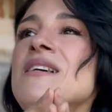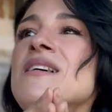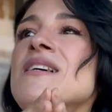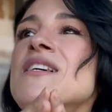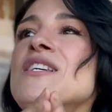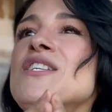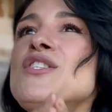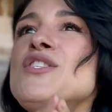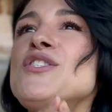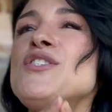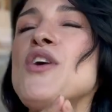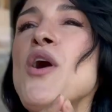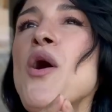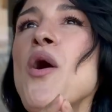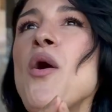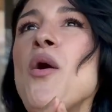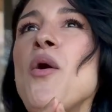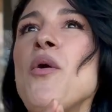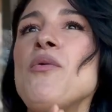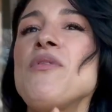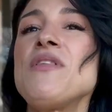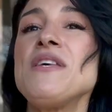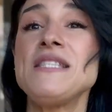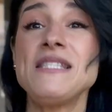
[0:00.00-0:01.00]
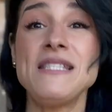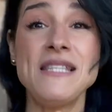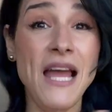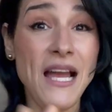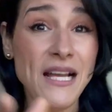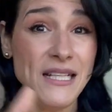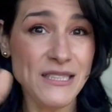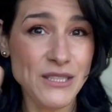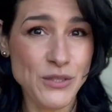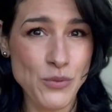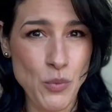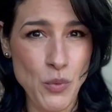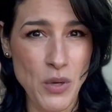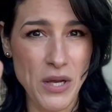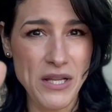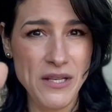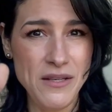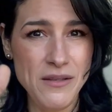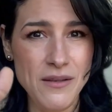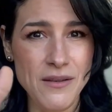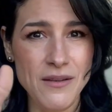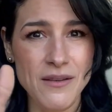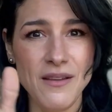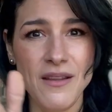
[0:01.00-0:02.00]
So this next
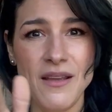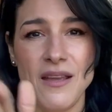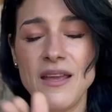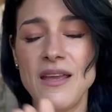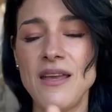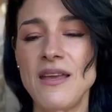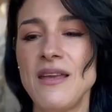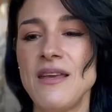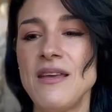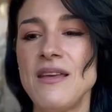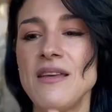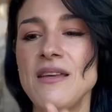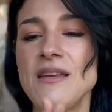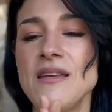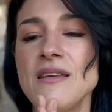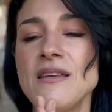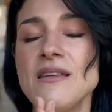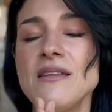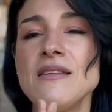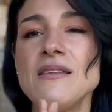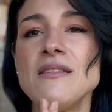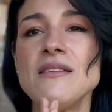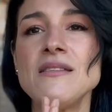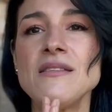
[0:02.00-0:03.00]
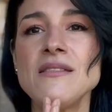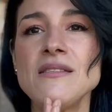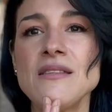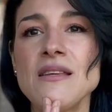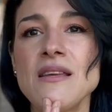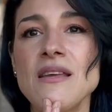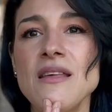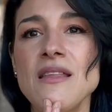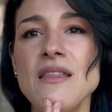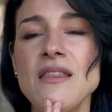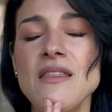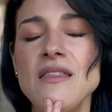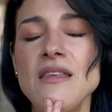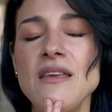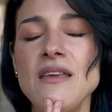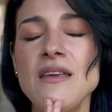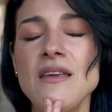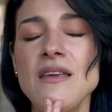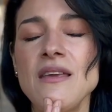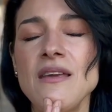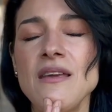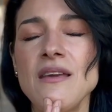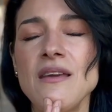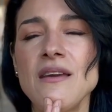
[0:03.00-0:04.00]
one is
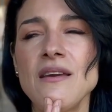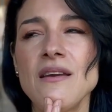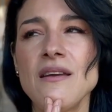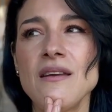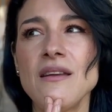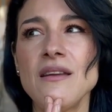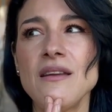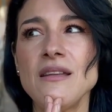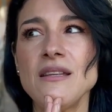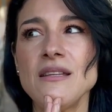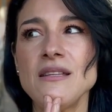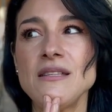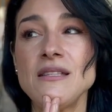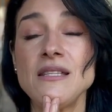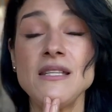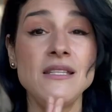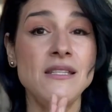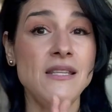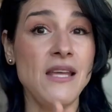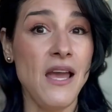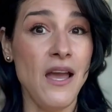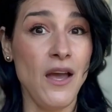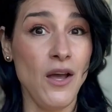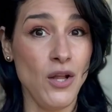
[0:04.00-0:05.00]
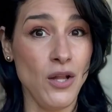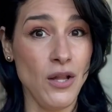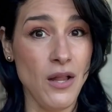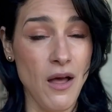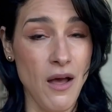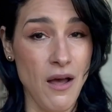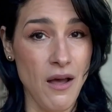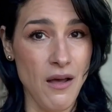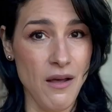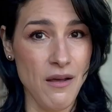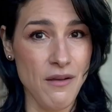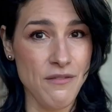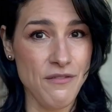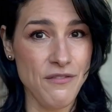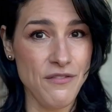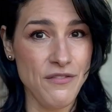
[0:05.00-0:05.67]
the detail of